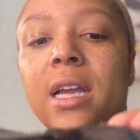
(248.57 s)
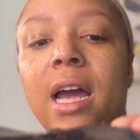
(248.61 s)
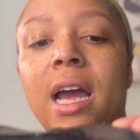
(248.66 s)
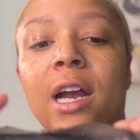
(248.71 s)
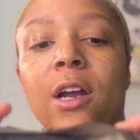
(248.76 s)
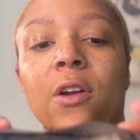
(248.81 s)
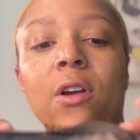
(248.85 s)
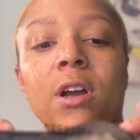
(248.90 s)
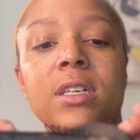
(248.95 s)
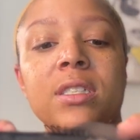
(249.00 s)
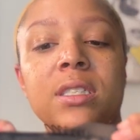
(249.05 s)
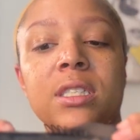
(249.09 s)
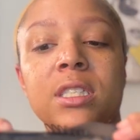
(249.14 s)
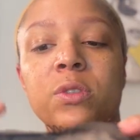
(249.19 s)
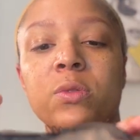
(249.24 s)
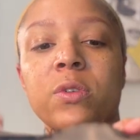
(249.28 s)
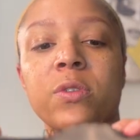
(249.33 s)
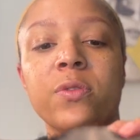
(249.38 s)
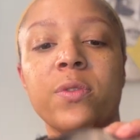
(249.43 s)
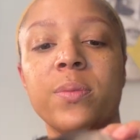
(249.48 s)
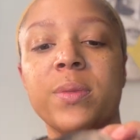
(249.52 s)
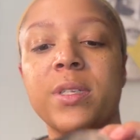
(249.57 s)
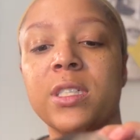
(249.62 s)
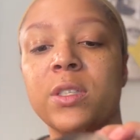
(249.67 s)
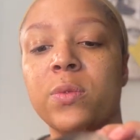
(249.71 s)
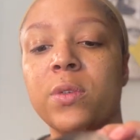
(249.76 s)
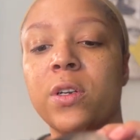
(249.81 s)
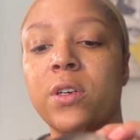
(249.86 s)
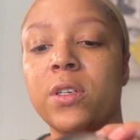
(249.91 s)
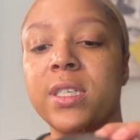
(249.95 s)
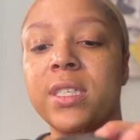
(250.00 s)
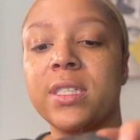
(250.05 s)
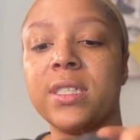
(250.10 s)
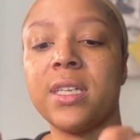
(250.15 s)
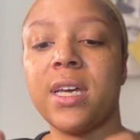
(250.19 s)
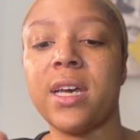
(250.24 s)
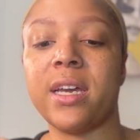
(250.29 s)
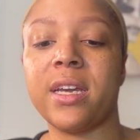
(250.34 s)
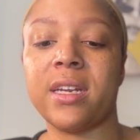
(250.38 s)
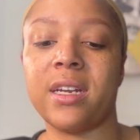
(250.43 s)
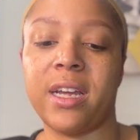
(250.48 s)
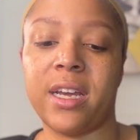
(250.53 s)
I crossed this one from this one on this
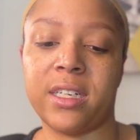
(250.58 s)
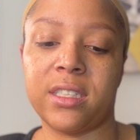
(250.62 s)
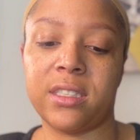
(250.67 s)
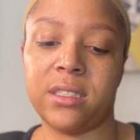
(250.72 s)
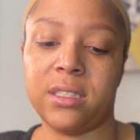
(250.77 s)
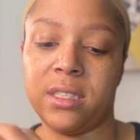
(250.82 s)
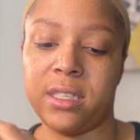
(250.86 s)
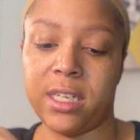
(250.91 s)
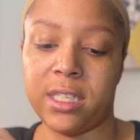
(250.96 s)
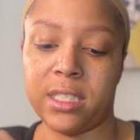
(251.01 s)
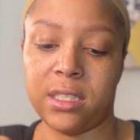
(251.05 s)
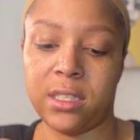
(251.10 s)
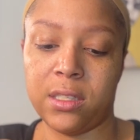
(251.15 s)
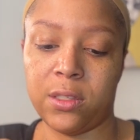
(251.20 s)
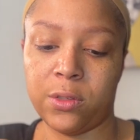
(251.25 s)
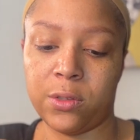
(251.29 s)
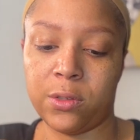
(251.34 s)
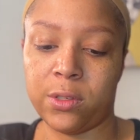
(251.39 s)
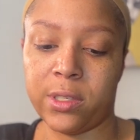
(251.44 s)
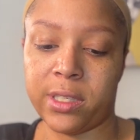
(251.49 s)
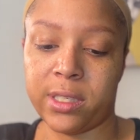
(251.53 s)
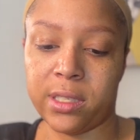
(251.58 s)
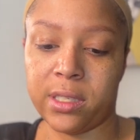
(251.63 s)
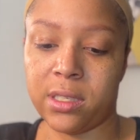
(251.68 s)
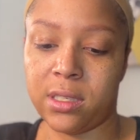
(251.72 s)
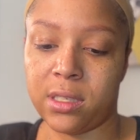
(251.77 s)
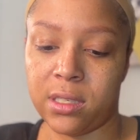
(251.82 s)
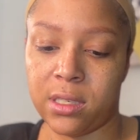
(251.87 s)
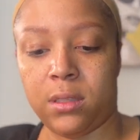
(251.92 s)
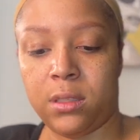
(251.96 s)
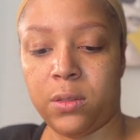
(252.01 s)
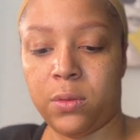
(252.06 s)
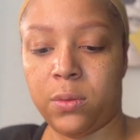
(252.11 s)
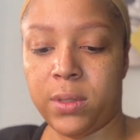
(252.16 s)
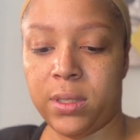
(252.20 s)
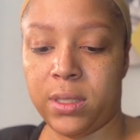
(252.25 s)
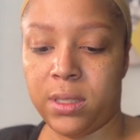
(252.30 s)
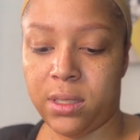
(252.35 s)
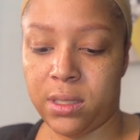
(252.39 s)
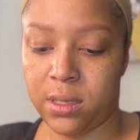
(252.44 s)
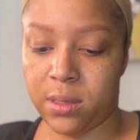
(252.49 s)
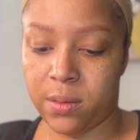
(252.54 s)
side. Actually, that's a little crooked,
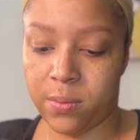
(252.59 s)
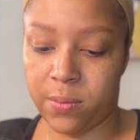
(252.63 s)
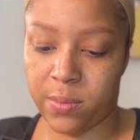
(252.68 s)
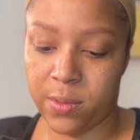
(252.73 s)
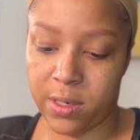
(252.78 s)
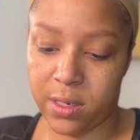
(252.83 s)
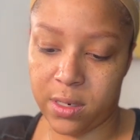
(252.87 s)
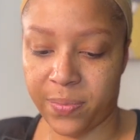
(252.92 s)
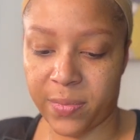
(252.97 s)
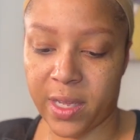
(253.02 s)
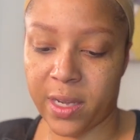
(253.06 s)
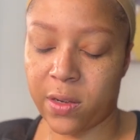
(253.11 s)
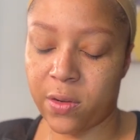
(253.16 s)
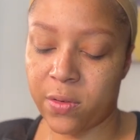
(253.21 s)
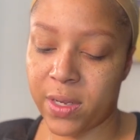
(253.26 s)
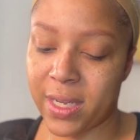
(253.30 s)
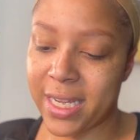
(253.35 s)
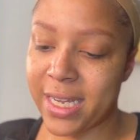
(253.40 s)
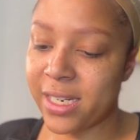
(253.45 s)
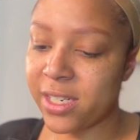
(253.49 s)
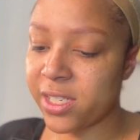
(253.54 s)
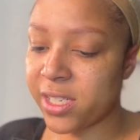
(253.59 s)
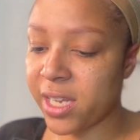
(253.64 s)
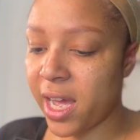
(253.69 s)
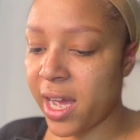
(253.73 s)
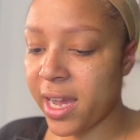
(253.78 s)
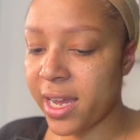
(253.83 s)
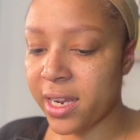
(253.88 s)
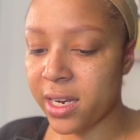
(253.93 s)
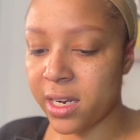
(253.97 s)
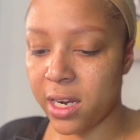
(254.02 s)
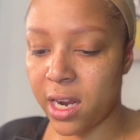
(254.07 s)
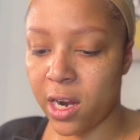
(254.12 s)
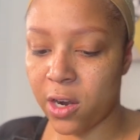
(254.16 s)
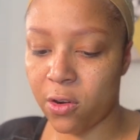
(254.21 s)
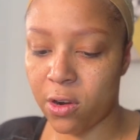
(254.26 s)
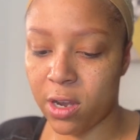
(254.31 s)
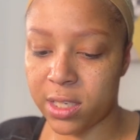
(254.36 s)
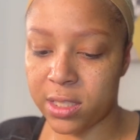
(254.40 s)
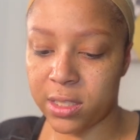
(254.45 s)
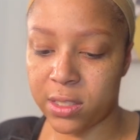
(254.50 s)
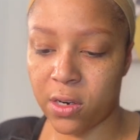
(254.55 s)
twisted. But uh, like on each side, I
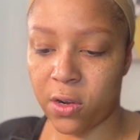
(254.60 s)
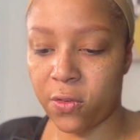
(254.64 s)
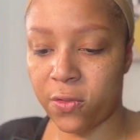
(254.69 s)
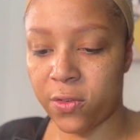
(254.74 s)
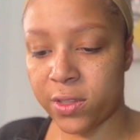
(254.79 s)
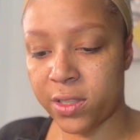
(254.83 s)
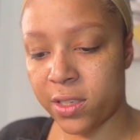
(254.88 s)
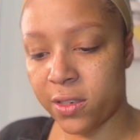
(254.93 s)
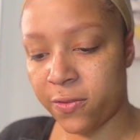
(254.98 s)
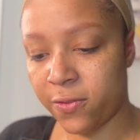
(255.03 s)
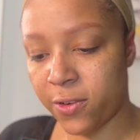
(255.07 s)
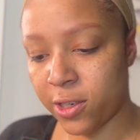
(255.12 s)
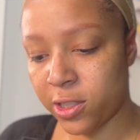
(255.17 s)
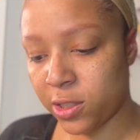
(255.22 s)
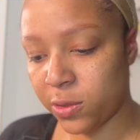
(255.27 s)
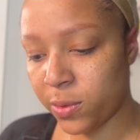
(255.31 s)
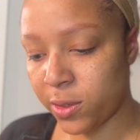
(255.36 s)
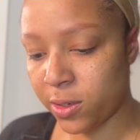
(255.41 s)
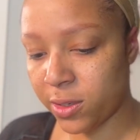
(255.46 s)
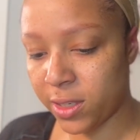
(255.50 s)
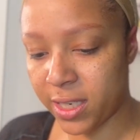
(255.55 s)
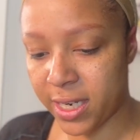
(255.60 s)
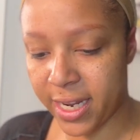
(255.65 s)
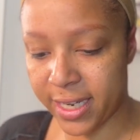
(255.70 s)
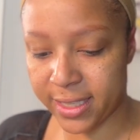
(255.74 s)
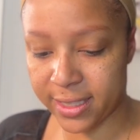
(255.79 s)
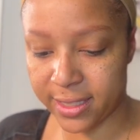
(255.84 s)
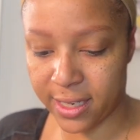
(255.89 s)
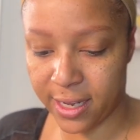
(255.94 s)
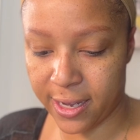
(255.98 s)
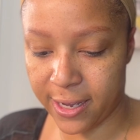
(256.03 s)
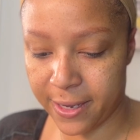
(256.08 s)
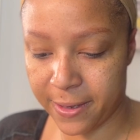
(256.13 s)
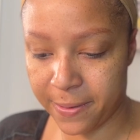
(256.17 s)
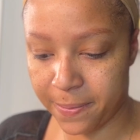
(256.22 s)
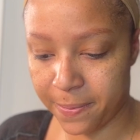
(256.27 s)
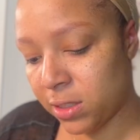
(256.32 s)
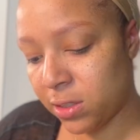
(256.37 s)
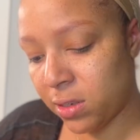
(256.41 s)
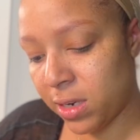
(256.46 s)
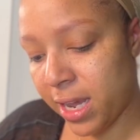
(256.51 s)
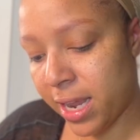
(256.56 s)
crossed it over to the first one on the next side
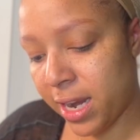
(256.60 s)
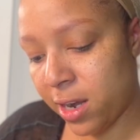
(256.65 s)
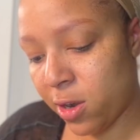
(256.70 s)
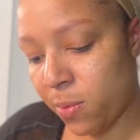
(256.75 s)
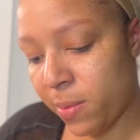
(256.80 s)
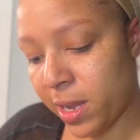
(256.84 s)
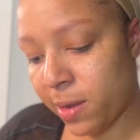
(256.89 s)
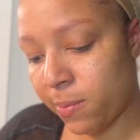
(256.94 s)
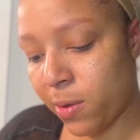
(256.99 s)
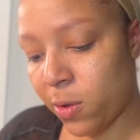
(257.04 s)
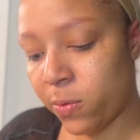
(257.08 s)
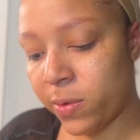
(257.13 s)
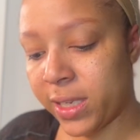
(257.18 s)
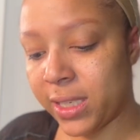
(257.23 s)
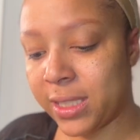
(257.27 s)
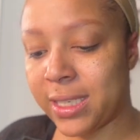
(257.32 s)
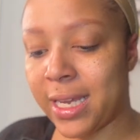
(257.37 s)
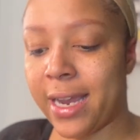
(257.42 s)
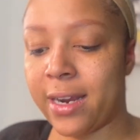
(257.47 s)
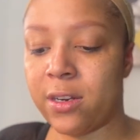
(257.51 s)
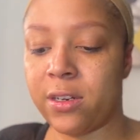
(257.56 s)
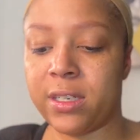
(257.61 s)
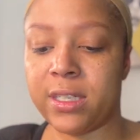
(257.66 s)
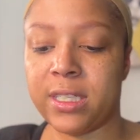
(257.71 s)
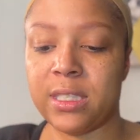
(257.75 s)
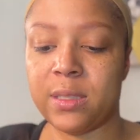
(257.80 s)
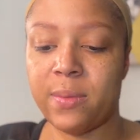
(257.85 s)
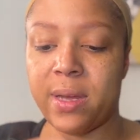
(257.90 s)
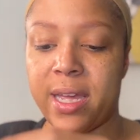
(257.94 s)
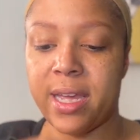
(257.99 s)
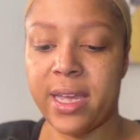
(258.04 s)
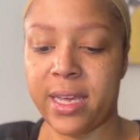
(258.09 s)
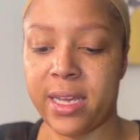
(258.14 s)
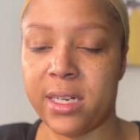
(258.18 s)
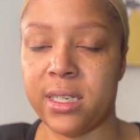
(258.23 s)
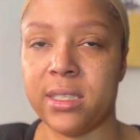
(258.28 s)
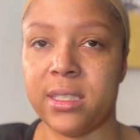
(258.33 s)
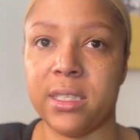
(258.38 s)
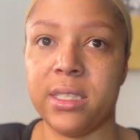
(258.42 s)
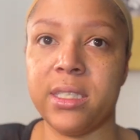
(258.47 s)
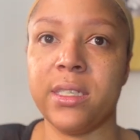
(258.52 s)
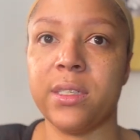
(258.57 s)
so that it'll make my wig tighter because my head
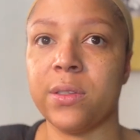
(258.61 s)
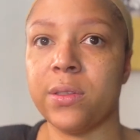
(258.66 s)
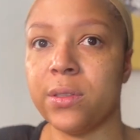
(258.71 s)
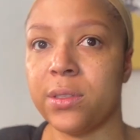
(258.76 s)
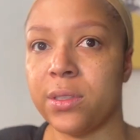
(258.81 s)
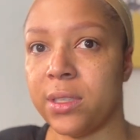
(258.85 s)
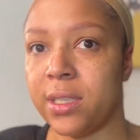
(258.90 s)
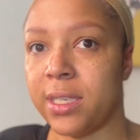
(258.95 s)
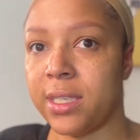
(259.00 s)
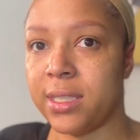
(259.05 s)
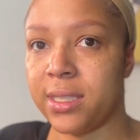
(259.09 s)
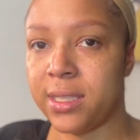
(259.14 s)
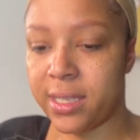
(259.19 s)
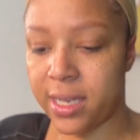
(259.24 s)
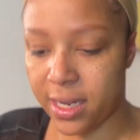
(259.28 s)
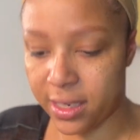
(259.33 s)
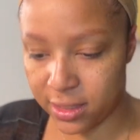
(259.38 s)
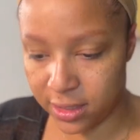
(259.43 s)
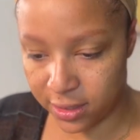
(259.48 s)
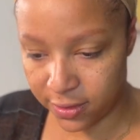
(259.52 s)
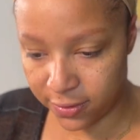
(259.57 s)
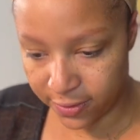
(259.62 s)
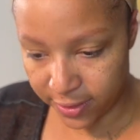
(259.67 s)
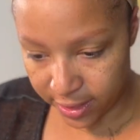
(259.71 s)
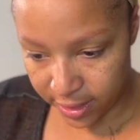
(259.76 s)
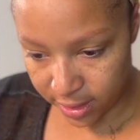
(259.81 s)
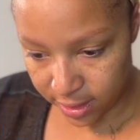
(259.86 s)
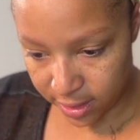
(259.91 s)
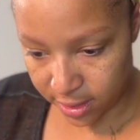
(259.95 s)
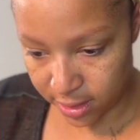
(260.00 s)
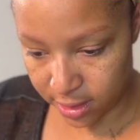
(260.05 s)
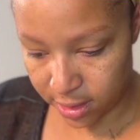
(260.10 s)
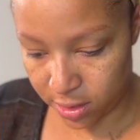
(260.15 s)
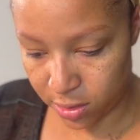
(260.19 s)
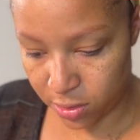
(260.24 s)
is little. So let's see how this fits.